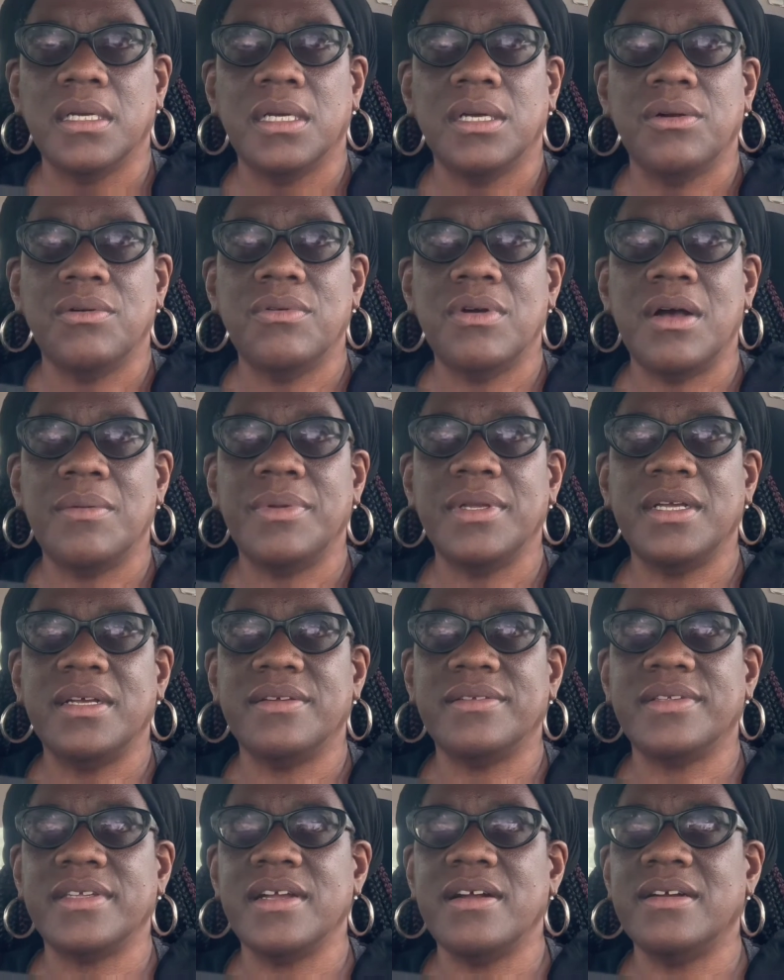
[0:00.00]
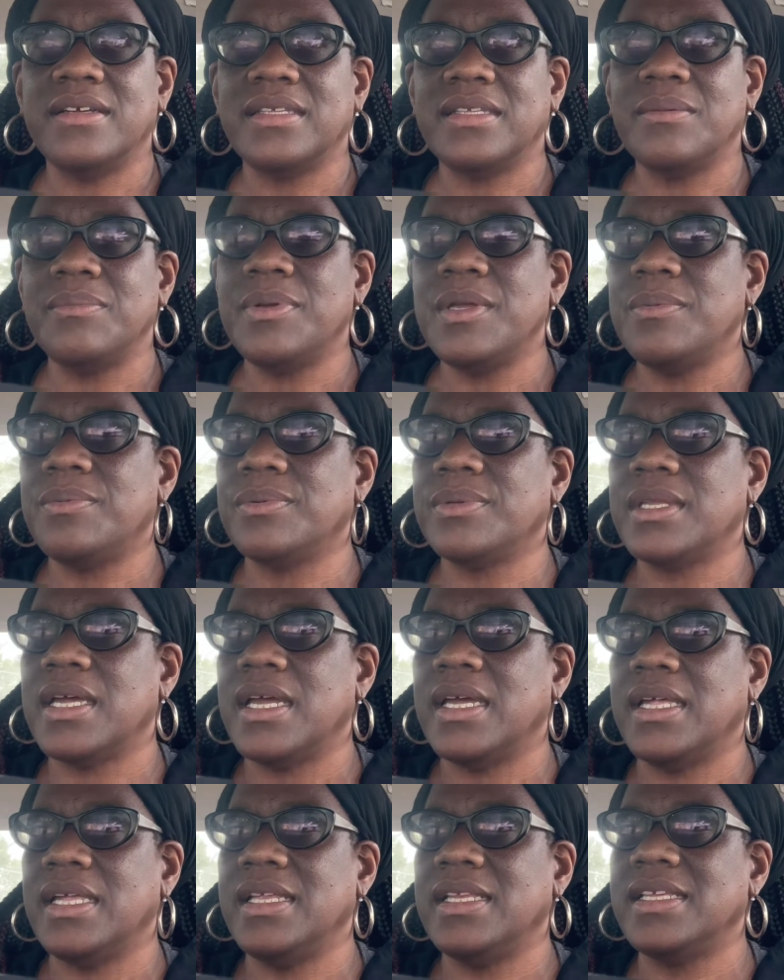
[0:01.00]
well because there are some people that
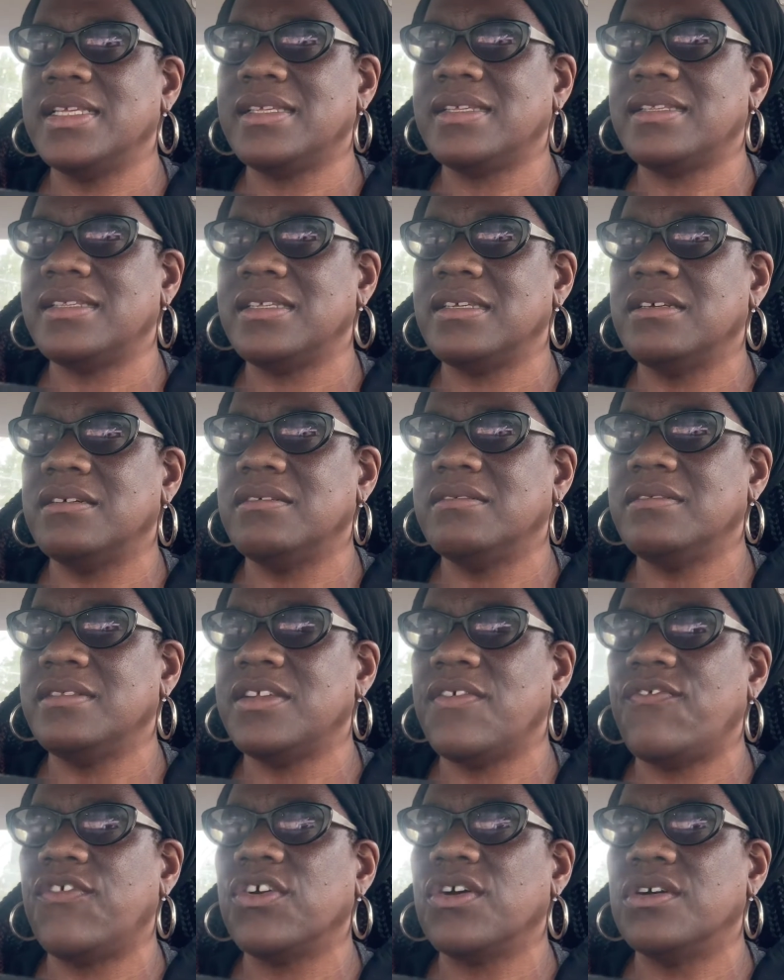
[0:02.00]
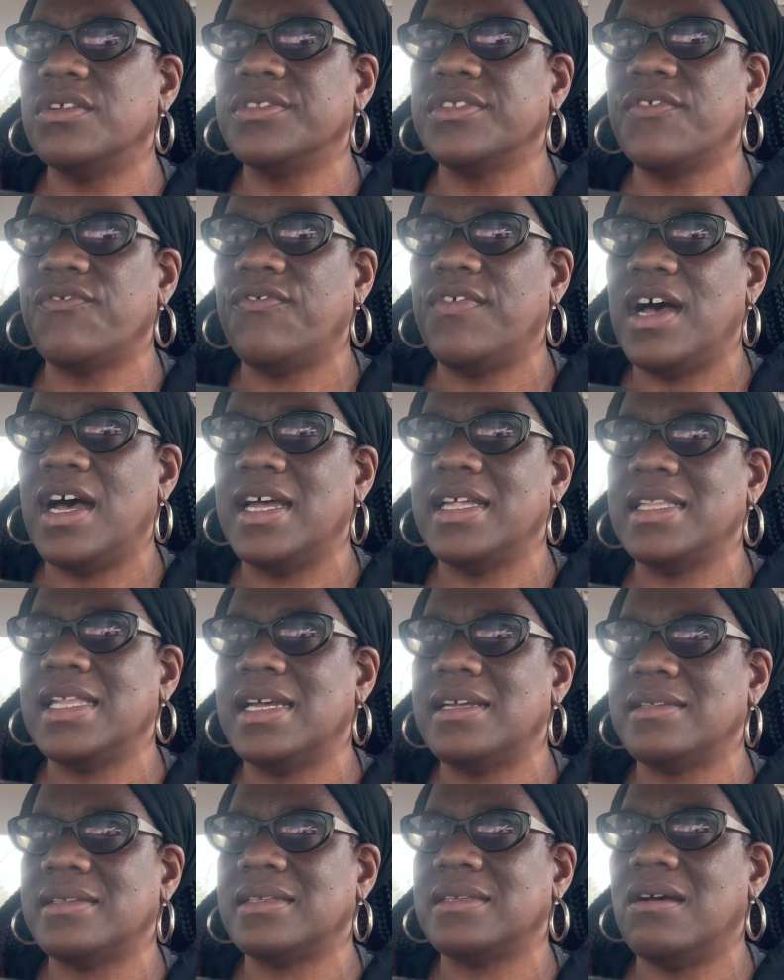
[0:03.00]
it is still difficult to find
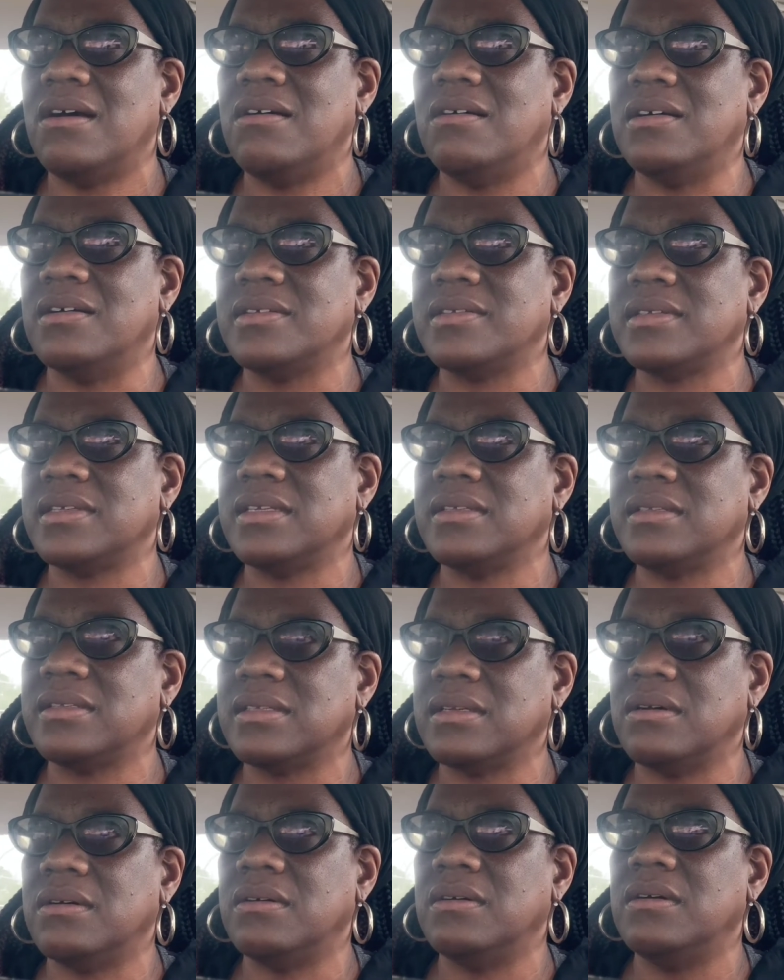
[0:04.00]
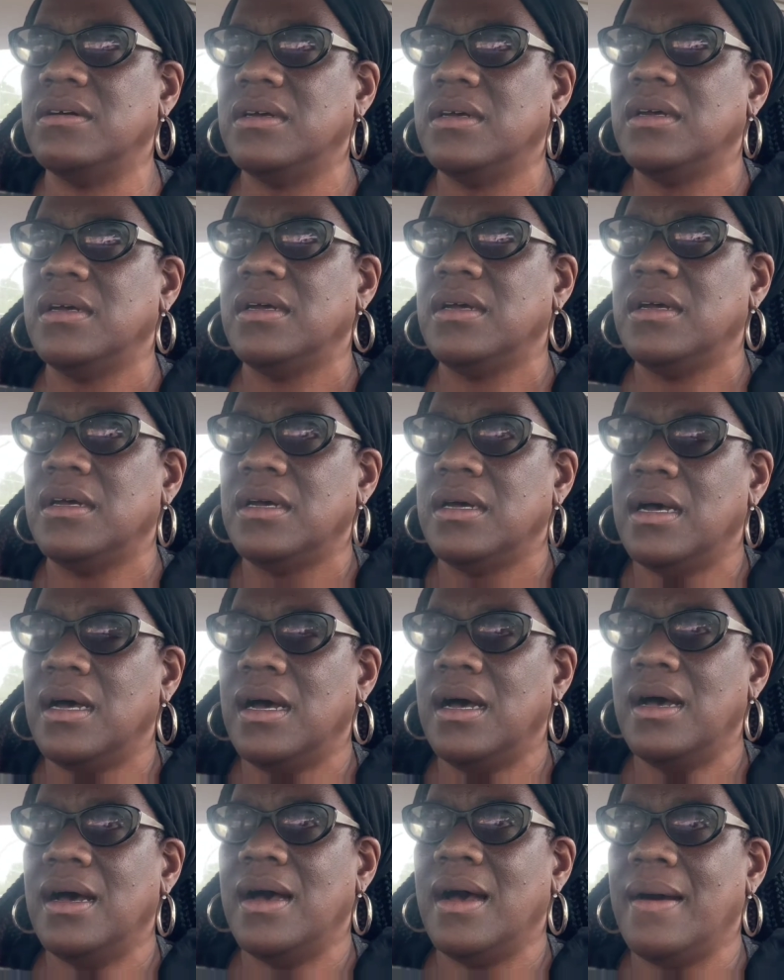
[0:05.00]
that sauce and so
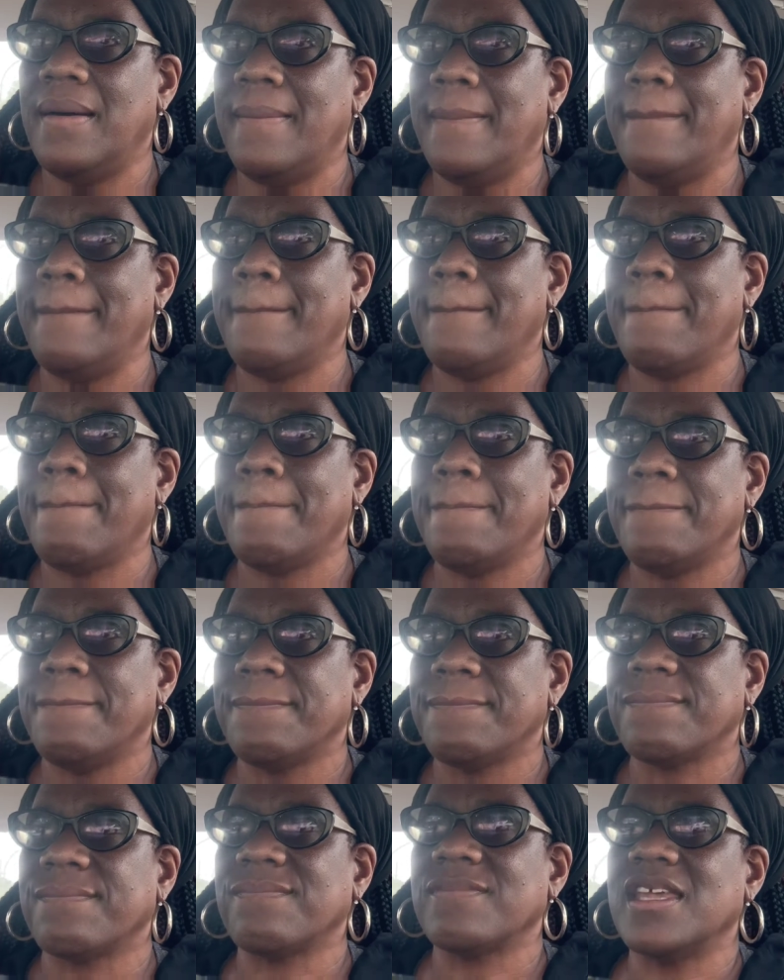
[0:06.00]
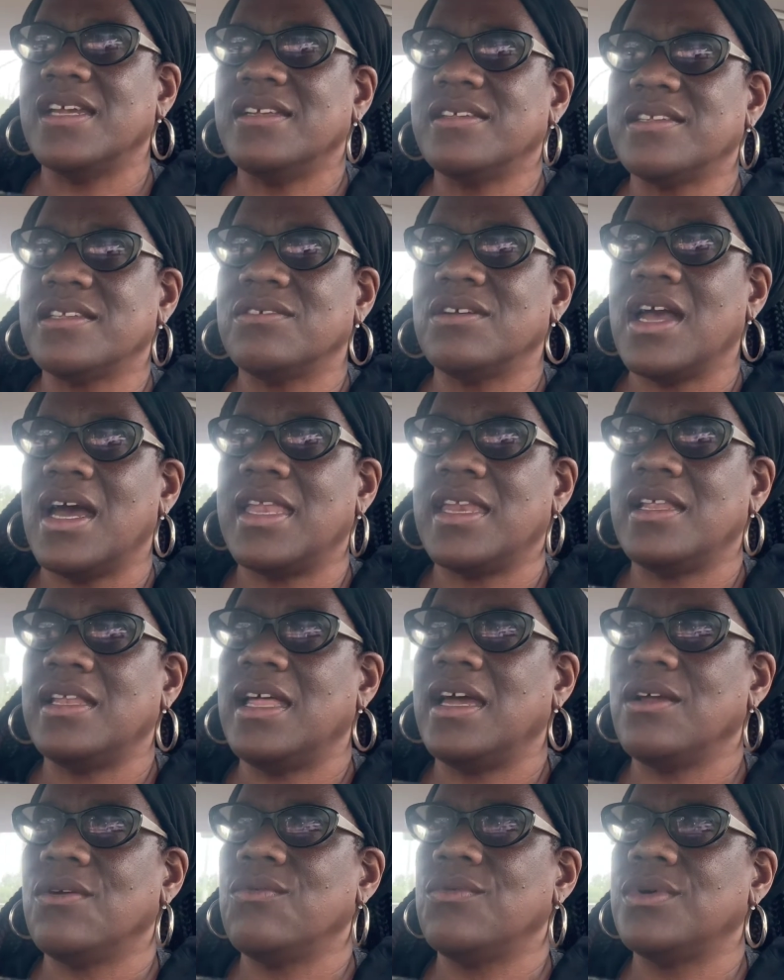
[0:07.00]
um, that's kind of
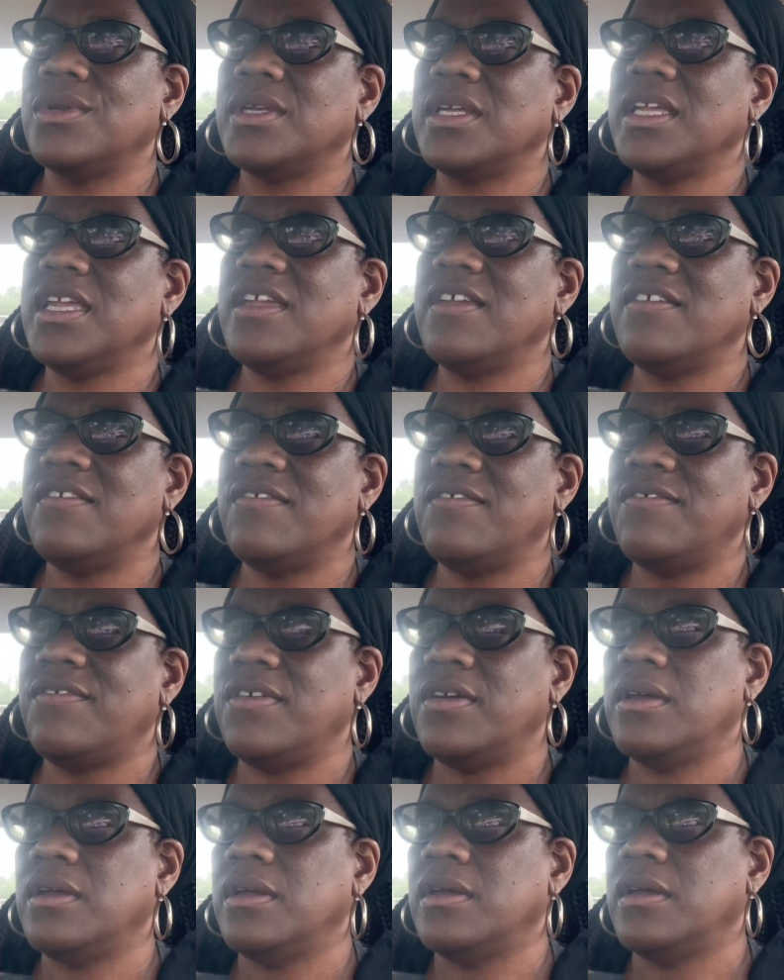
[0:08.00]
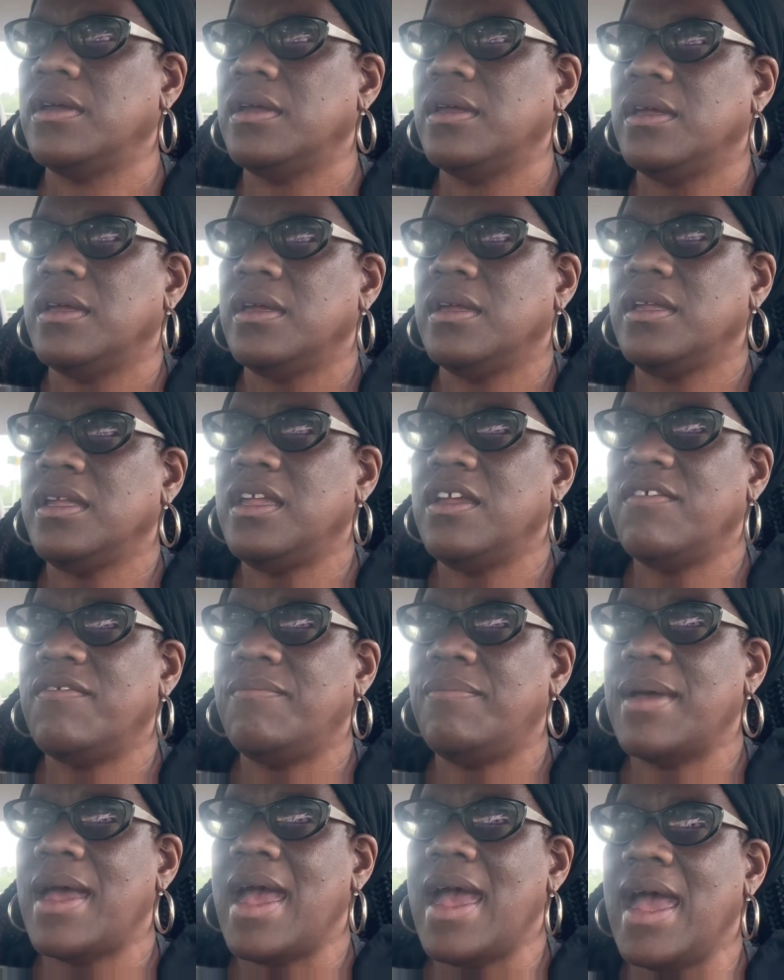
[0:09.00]
like want to give give
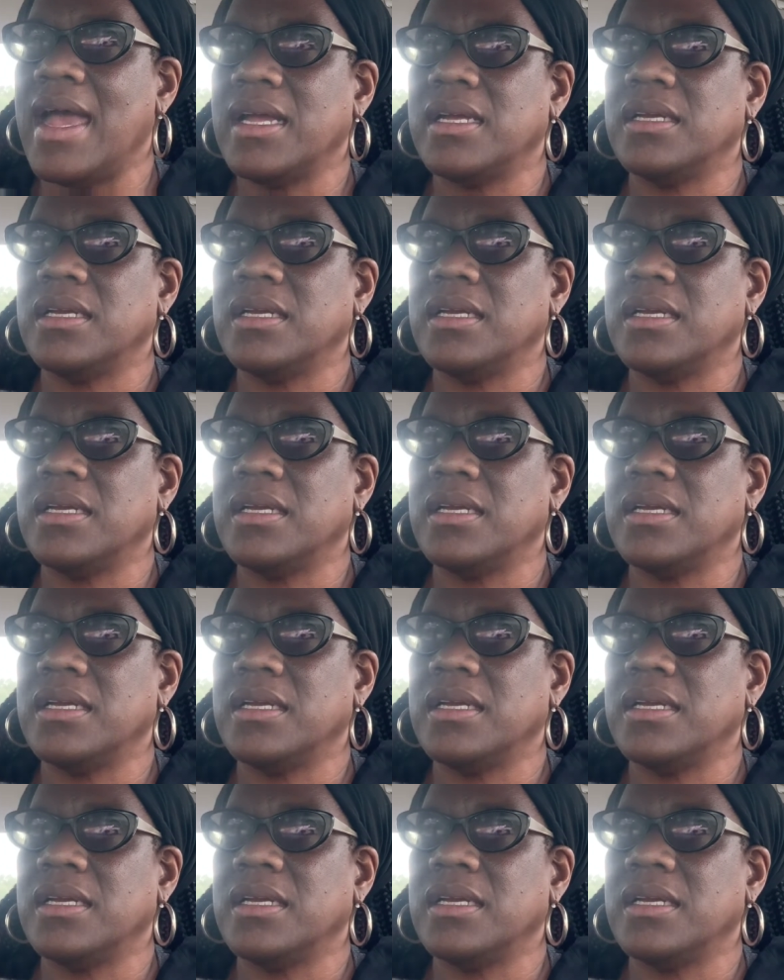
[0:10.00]
back.